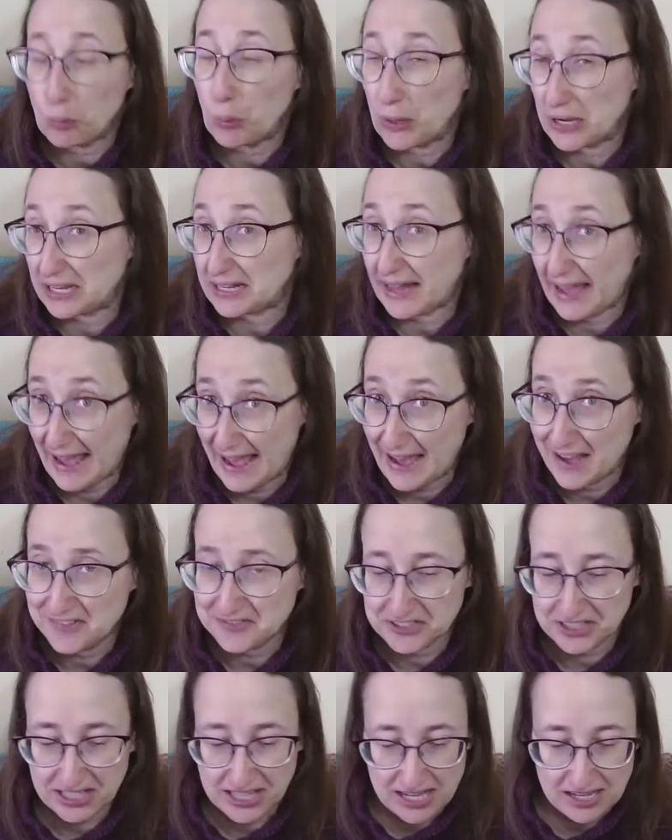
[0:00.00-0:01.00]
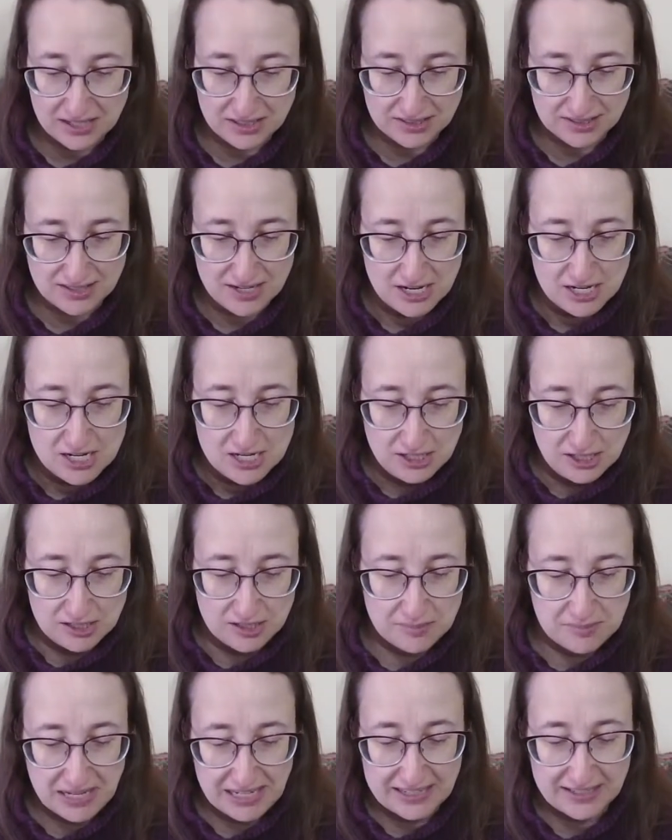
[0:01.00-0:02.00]
1.5 cakes.
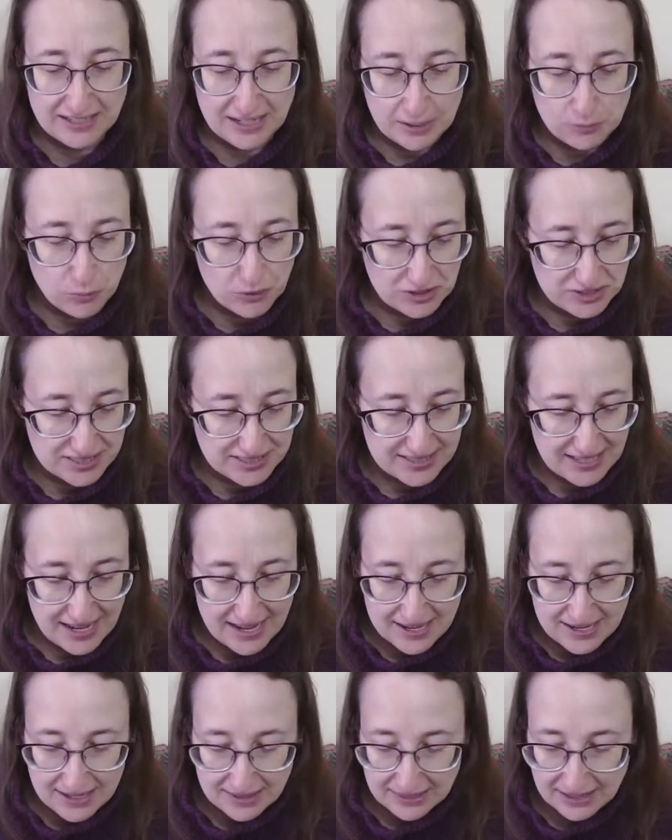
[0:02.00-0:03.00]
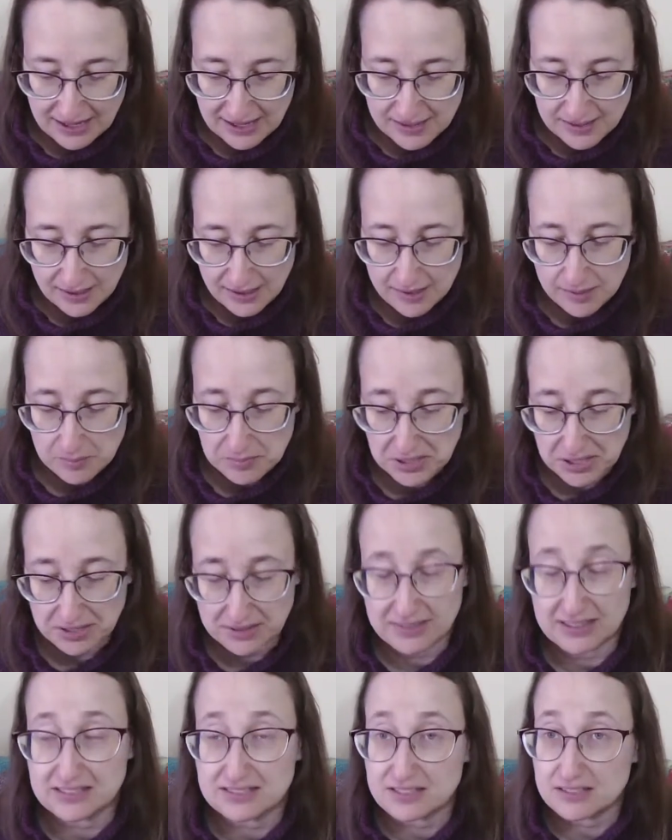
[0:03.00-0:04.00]
And I will say that
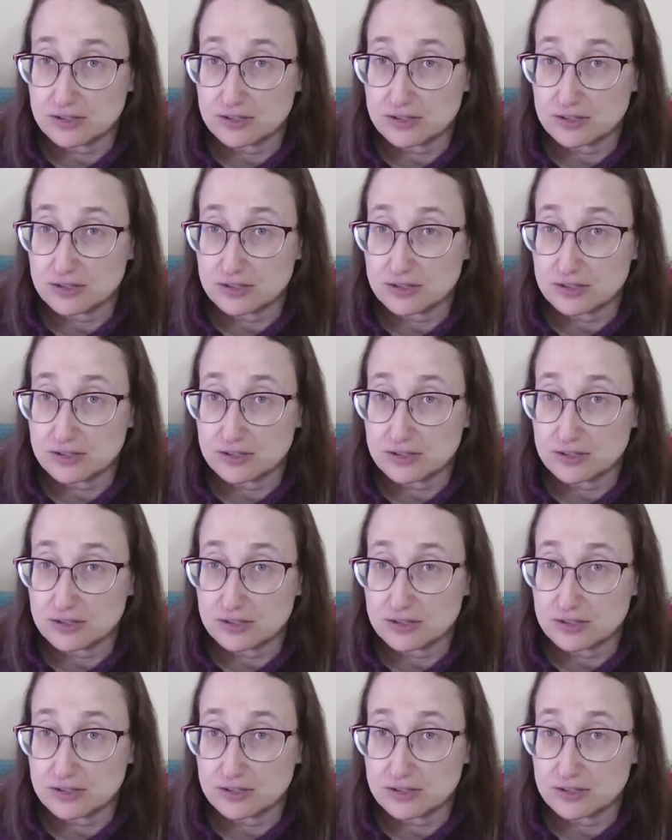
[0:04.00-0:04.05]
there